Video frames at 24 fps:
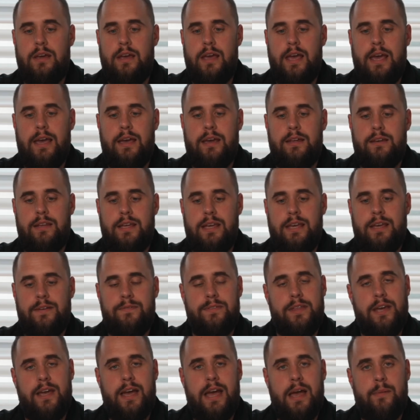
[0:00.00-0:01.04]
And if
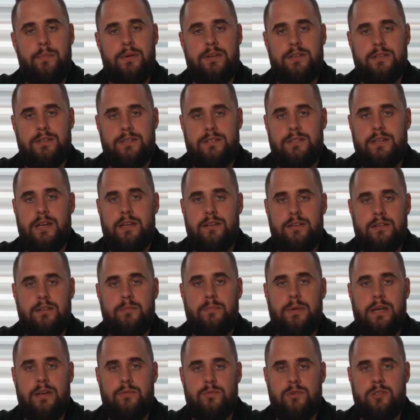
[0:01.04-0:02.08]
they happen to send a
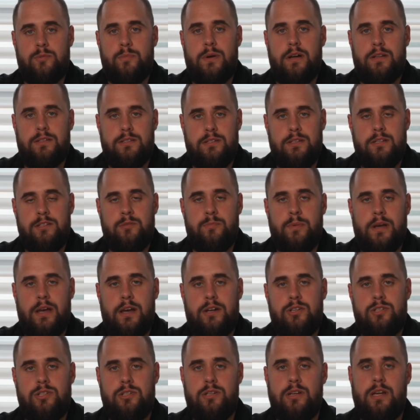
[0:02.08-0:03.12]
demand response
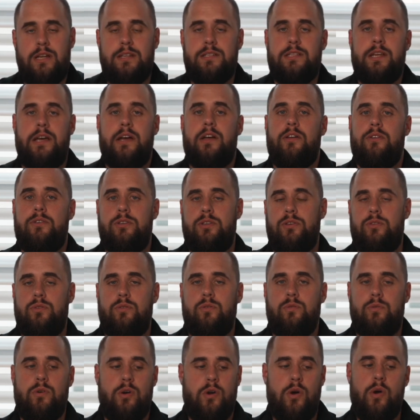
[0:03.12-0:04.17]
dispatch and tell
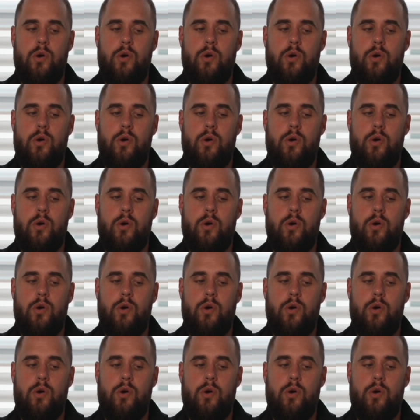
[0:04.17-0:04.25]
you